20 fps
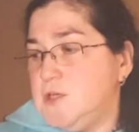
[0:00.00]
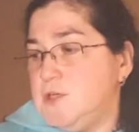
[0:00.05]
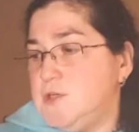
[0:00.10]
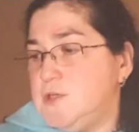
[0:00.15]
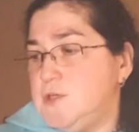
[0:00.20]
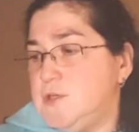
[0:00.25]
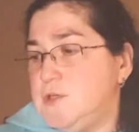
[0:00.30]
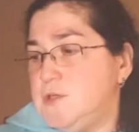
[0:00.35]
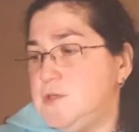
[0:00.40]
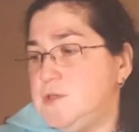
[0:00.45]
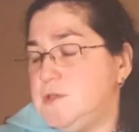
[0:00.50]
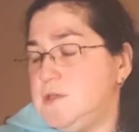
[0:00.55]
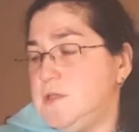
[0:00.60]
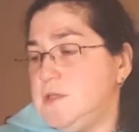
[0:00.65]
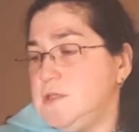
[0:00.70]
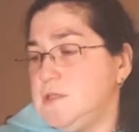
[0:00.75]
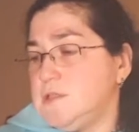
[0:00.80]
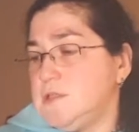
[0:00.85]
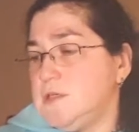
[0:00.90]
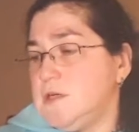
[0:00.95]

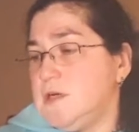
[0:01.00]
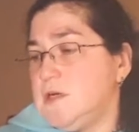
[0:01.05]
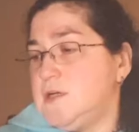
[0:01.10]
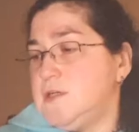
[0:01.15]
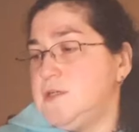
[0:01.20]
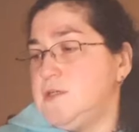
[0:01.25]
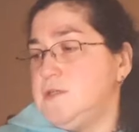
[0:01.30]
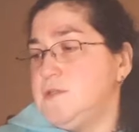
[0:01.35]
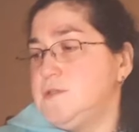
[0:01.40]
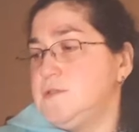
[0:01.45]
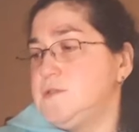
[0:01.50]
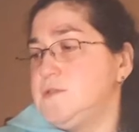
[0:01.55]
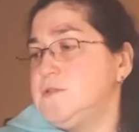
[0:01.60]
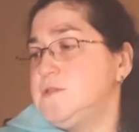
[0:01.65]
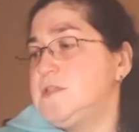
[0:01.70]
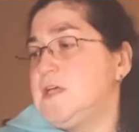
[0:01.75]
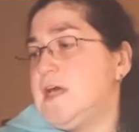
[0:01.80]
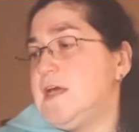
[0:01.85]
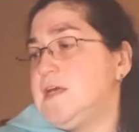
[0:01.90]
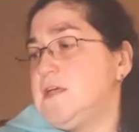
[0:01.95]
These are used to
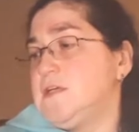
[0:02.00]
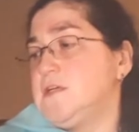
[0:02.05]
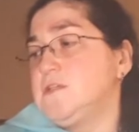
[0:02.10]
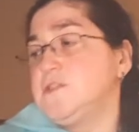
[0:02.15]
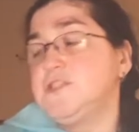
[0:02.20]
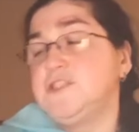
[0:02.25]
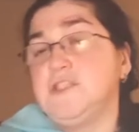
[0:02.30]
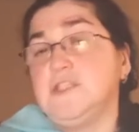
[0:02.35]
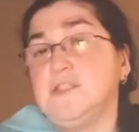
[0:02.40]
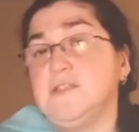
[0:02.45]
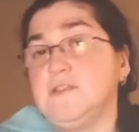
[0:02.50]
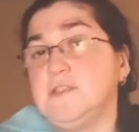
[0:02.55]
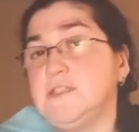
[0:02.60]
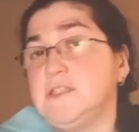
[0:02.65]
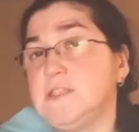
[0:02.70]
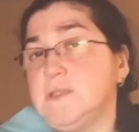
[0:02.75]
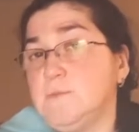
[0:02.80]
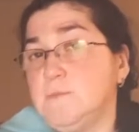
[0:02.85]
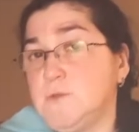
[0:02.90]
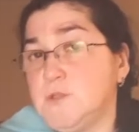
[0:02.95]
diagnose
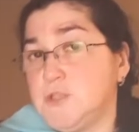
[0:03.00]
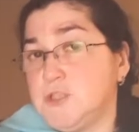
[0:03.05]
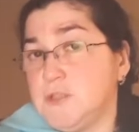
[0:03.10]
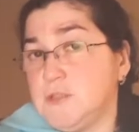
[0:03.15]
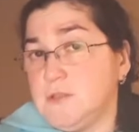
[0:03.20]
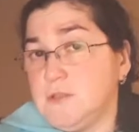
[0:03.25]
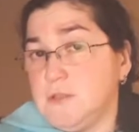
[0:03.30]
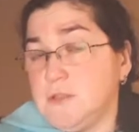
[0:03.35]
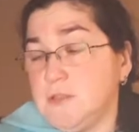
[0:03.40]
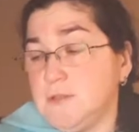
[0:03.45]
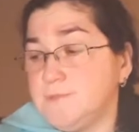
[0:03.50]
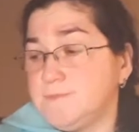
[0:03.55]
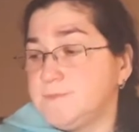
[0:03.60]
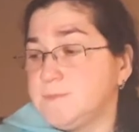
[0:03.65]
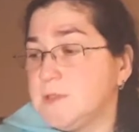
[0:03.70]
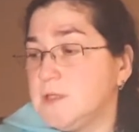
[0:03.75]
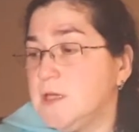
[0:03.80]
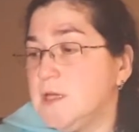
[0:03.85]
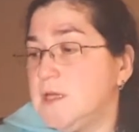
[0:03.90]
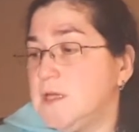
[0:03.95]
children's emotional
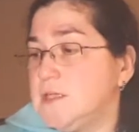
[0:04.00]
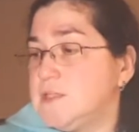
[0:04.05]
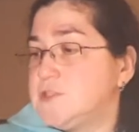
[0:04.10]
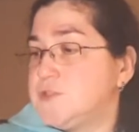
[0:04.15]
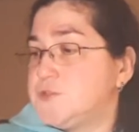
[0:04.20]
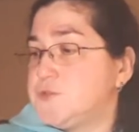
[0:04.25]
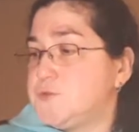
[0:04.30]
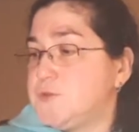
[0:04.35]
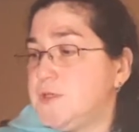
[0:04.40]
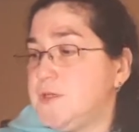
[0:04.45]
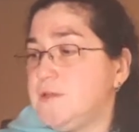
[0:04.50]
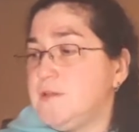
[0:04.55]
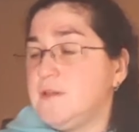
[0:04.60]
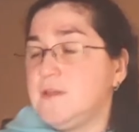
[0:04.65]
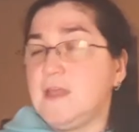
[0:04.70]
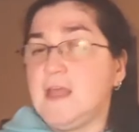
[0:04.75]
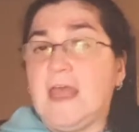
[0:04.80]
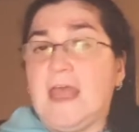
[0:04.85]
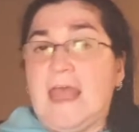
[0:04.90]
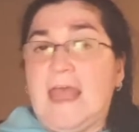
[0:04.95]
strength
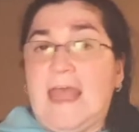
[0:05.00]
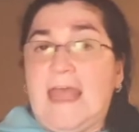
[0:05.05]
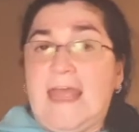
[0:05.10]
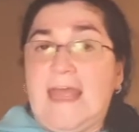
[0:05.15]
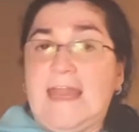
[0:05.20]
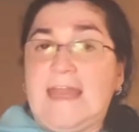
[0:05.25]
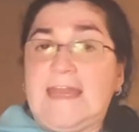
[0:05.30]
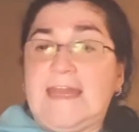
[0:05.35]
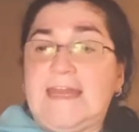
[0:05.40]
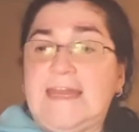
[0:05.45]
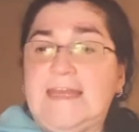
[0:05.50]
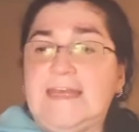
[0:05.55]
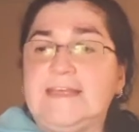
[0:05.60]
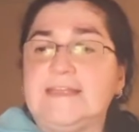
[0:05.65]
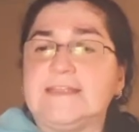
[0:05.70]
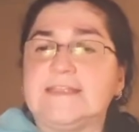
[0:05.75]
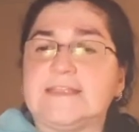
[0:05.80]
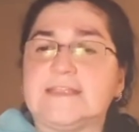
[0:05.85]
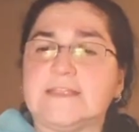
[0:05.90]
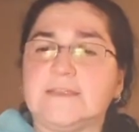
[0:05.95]
and
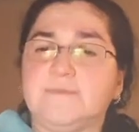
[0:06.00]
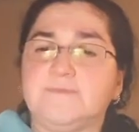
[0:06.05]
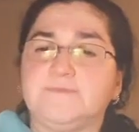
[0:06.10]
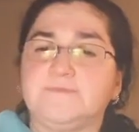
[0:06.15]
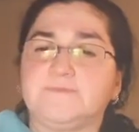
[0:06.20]
needs.